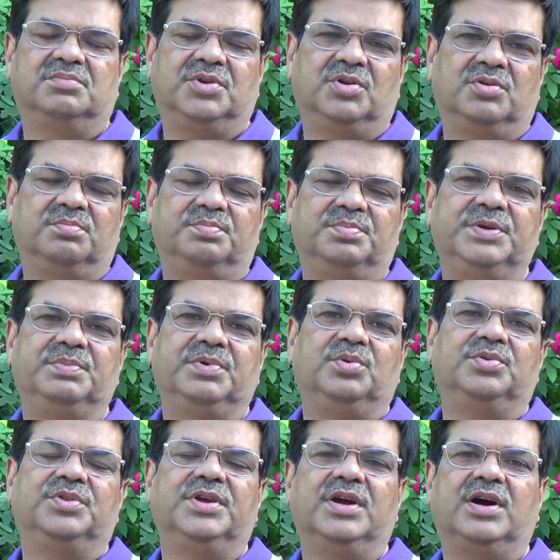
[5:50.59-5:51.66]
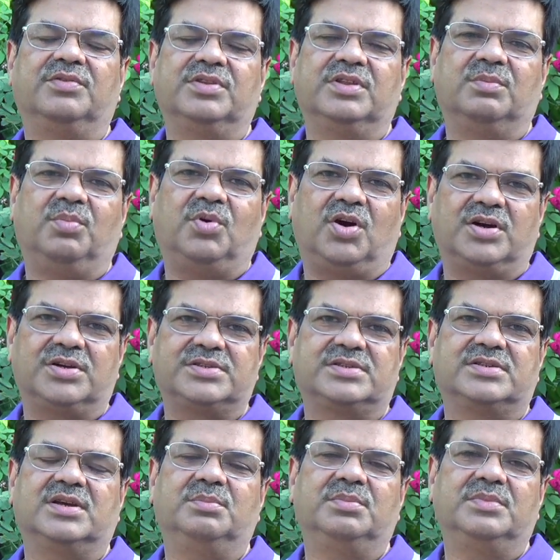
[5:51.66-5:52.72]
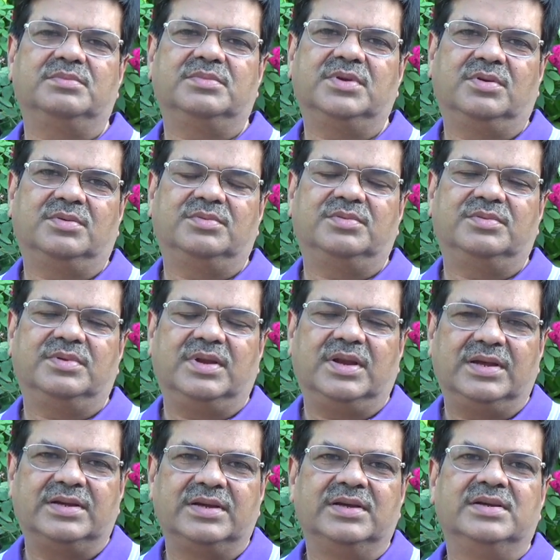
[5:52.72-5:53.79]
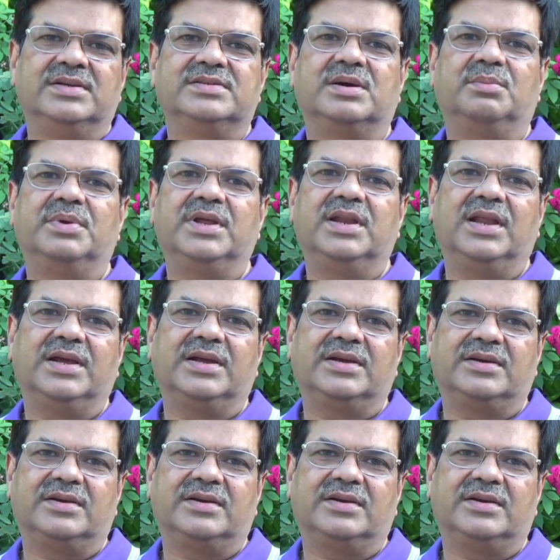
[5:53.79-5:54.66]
you know, people who think out of the box. Some, you know, like somebody like